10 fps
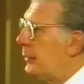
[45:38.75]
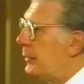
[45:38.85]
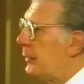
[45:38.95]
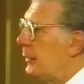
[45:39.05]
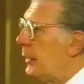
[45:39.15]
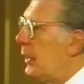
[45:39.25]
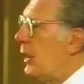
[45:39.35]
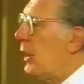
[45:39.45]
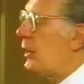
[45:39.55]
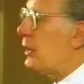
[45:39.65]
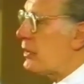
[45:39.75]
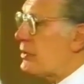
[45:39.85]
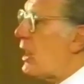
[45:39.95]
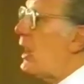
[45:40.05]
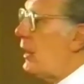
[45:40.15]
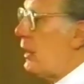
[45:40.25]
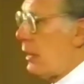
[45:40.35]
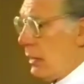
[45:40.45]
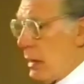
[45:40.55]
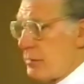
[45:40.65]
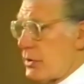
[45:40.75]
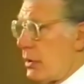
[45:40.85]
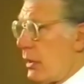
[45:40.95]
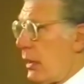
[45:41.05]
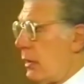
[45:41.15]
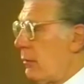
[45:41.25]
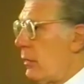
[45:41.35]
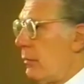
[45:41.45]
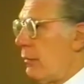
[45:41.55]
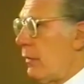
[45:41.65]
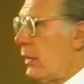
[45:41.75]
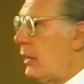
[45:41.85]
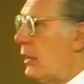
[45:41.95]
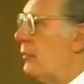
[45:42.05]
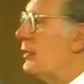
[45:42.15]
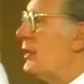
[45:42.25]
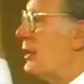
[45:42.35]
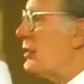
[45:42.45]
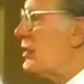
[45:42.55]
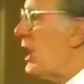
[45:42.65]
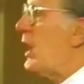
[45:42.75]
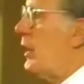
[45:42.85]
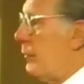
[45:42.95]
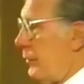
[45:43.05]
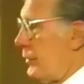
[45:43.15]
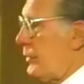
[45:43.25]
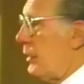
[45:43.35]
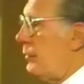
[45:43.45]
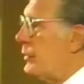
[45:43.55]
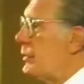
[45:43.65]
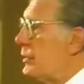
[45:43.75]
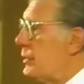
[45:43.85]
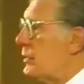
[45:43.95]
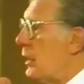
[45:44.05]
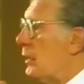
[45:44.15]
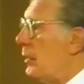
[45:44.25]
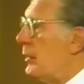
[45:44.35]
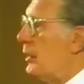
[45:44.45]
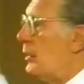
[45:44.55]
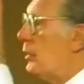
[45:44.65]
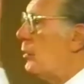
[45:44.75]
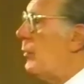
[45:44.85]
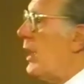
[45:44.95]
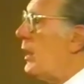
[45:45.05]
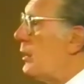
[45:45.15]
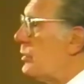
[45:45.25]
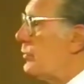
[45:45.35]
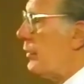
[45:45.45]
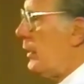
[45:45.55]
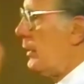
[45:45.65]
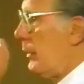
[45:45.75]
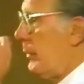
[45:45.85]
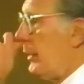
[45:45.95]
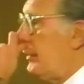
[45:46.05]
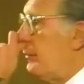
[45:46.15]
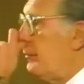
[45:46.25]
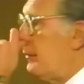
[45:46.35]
The desire, I want to be very careful, the desire for services is unlimited. The demand is very limited.